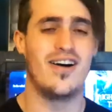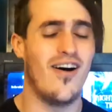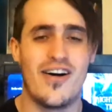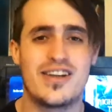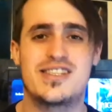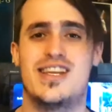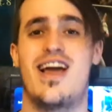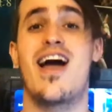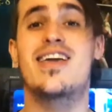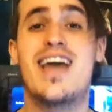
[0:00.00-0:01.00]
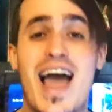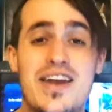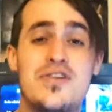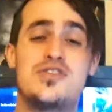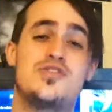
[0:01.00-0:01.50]
Honestly, I
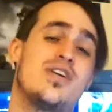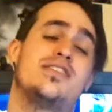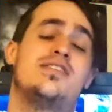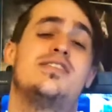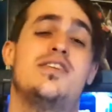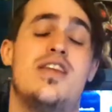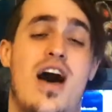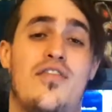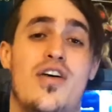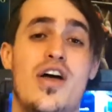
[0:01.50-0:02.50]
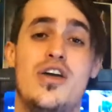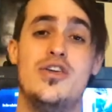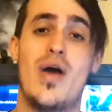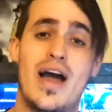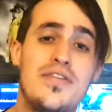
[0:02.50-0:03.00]
cannot stress this enough. You
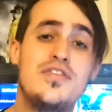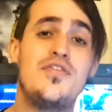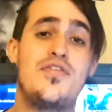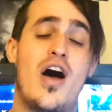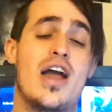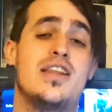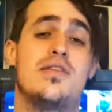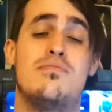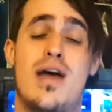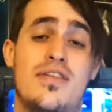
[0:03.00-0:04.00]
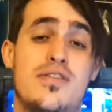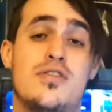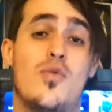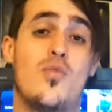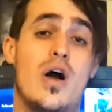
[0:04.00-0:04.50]
have to find the method
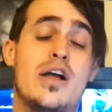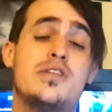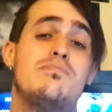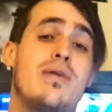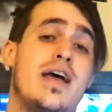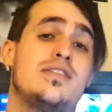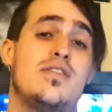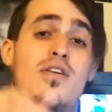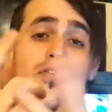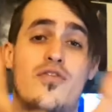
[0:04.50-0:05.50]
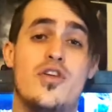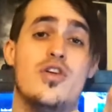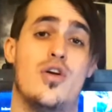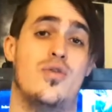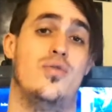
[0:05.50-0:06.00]
that works best for
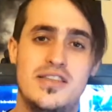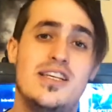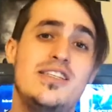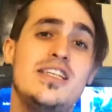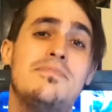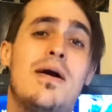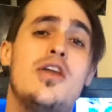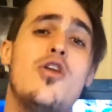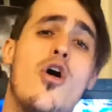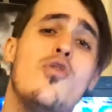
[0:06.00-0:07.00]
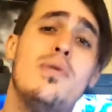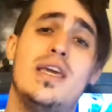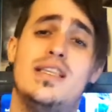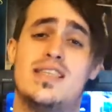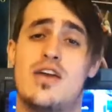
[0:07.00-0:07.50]
you. This is by no
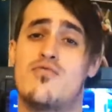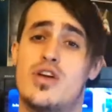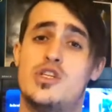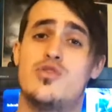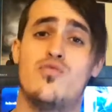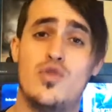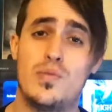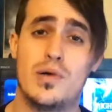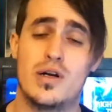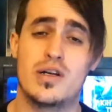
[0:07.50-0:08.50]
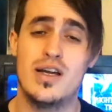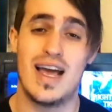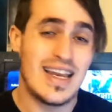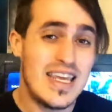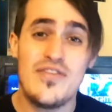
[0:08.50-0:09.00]
means a rigid rulebook,
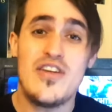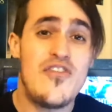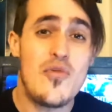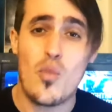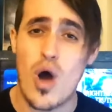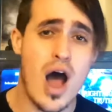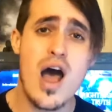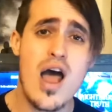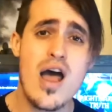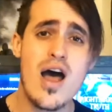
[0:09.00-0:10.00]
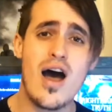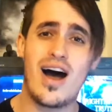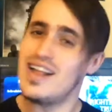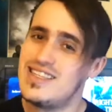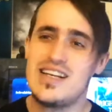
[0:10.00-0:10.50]
and even if it were,
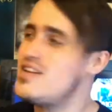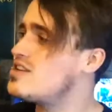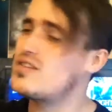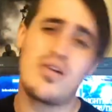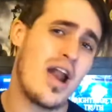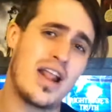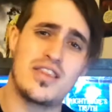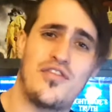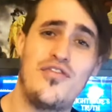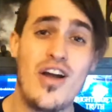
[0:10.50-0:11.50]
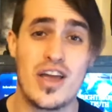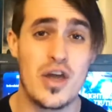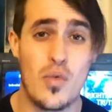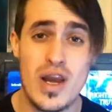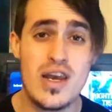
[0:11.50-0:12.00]
I'd tell you to throw it out the fucking
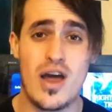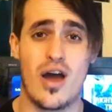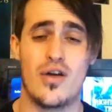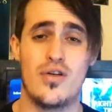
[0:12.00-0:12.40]
window.